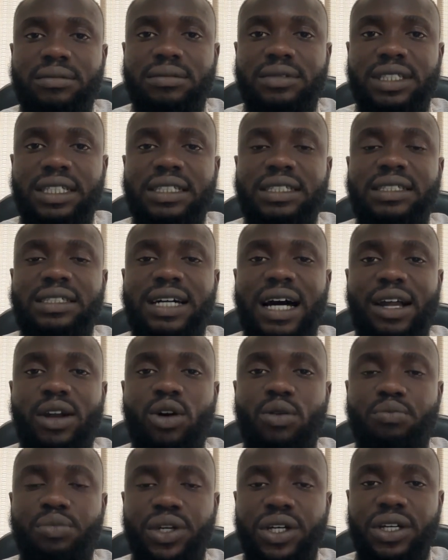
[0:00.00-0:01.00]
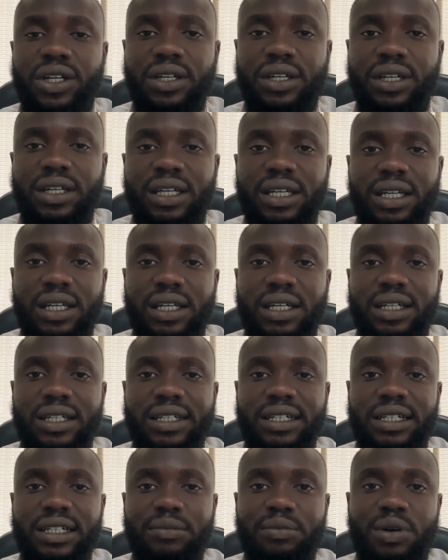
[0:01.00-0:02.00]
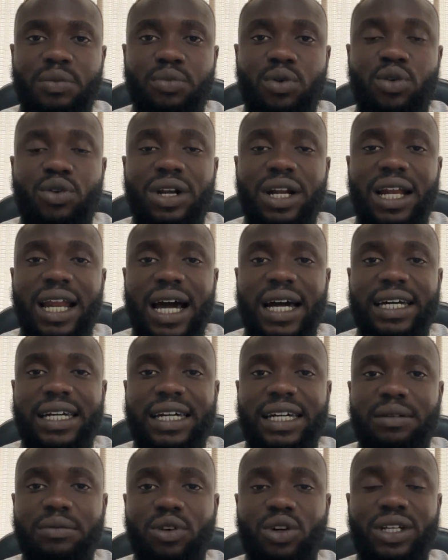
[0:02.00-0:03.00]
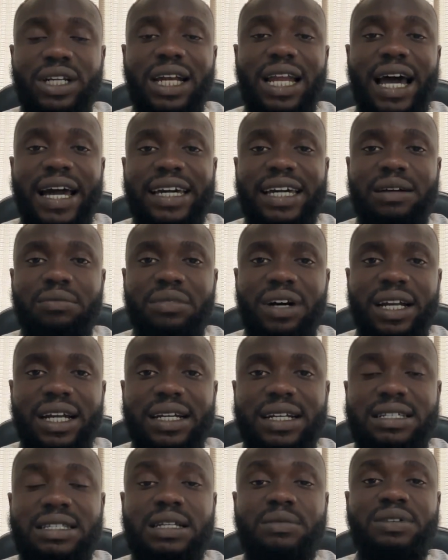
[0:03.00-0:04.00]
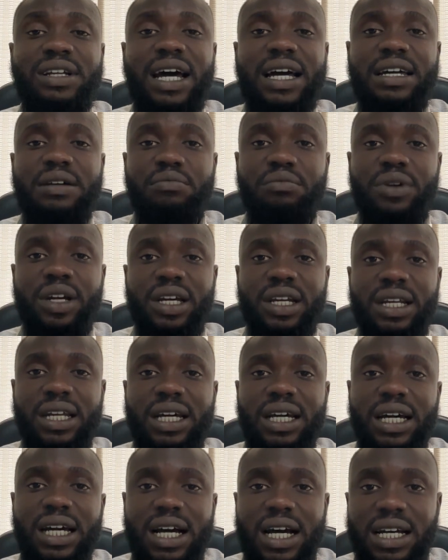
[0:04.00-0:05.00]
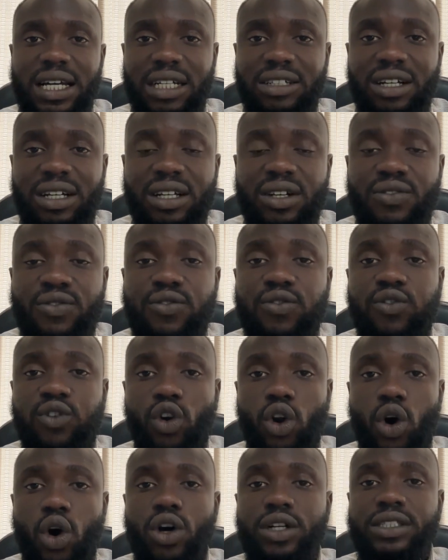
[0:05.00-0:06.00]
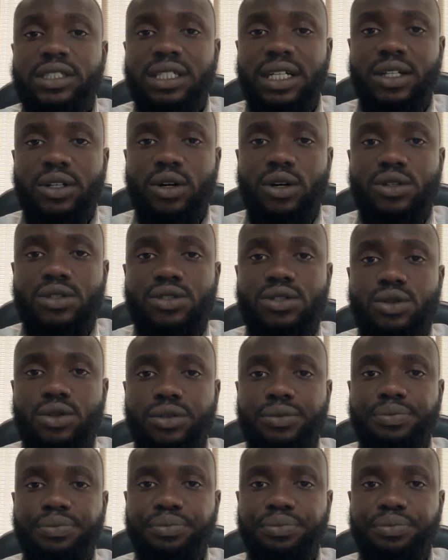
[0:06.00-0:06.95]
this cannot be. People really like him, or they like him, but then this statement that he made has actually flawed. And also,